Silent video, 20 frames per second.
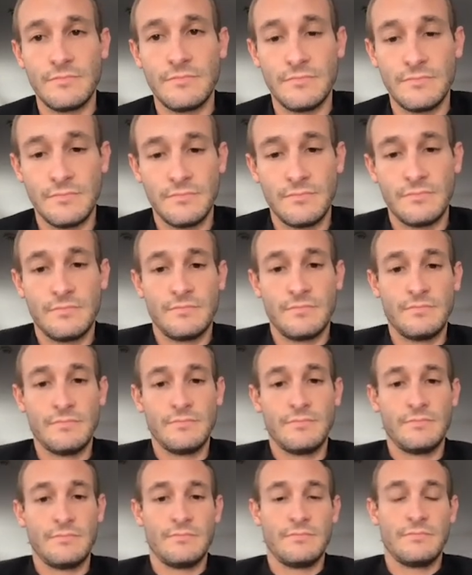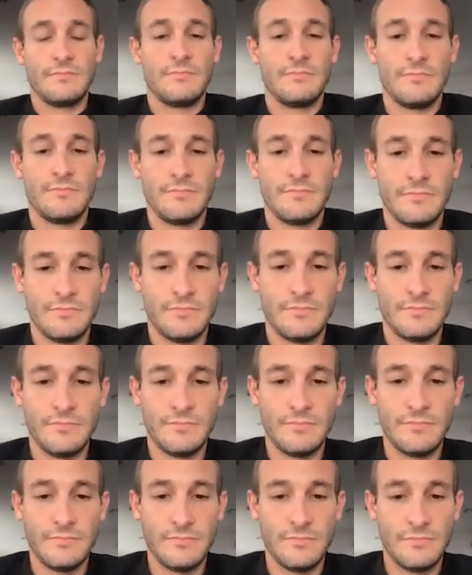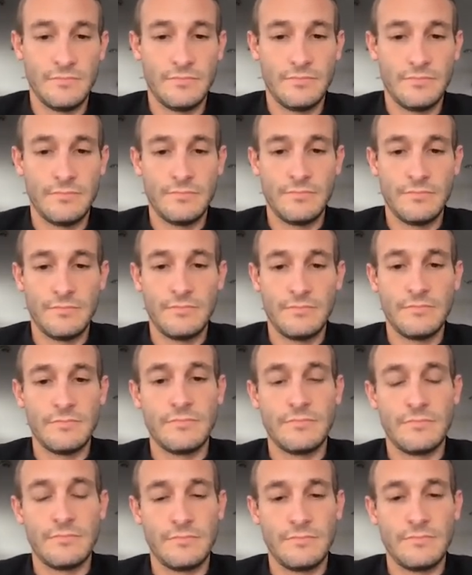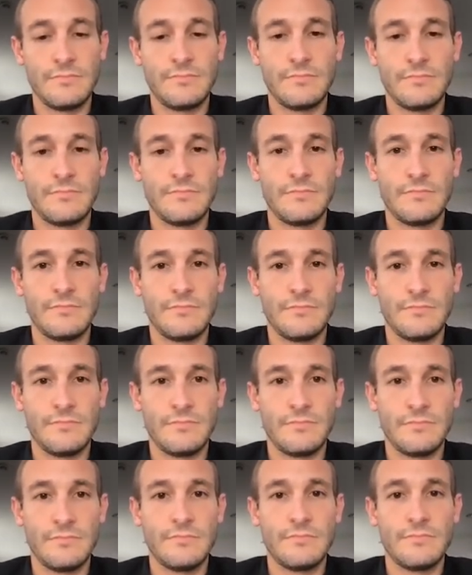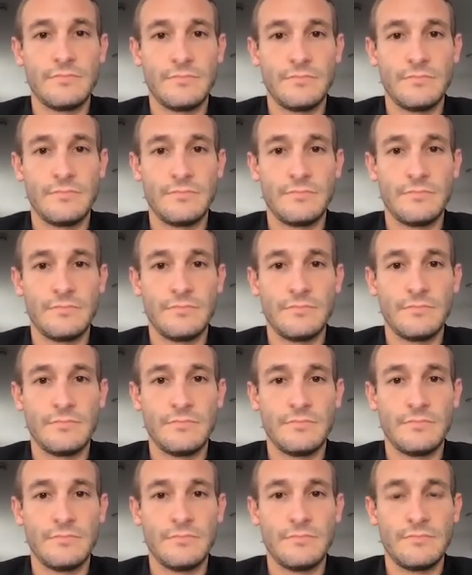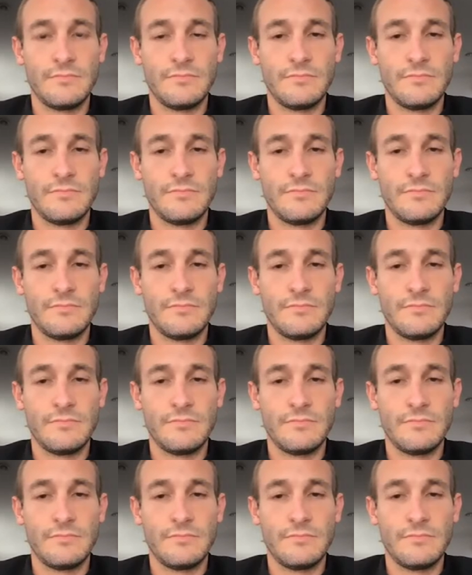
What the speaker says: [no speech]